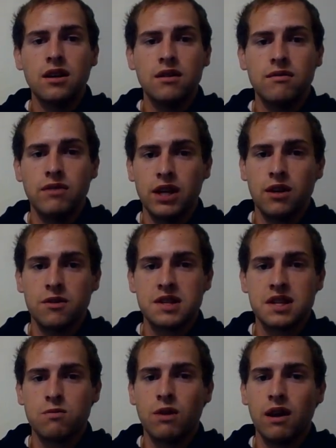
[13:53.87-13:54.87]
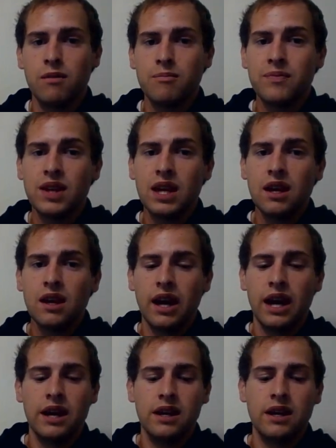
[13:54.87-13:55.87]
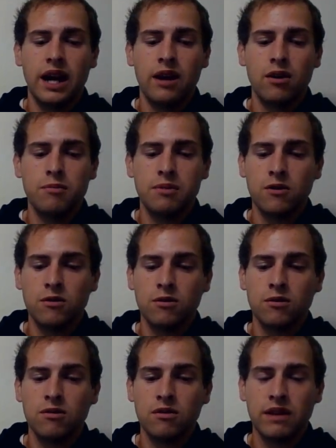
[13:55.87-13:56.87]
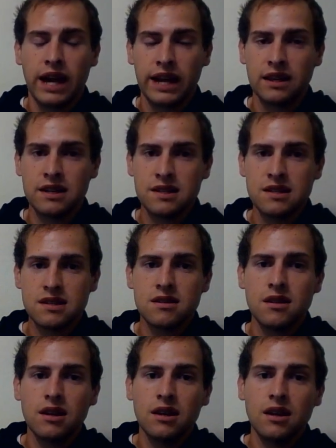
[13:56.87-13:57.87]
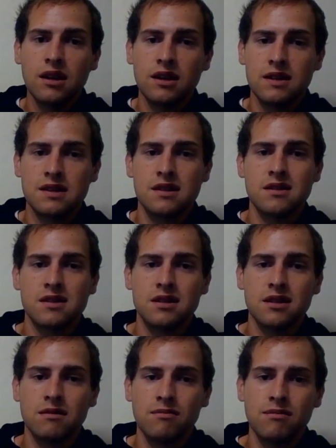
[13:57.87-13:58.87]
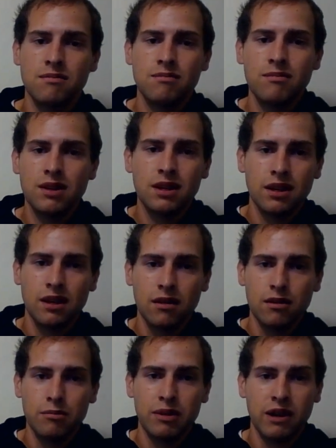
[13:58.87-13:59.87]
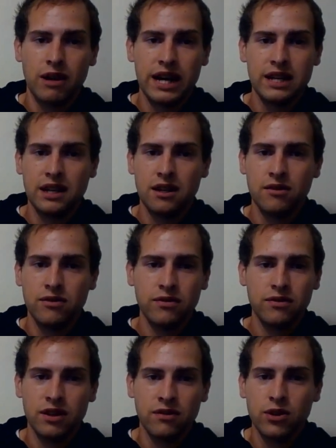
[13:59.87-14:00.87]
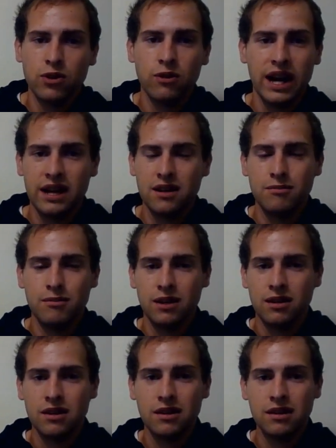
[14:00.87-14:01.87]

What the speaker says: videos as well. And I hope you like this. This is just to get a little better idea of who I am and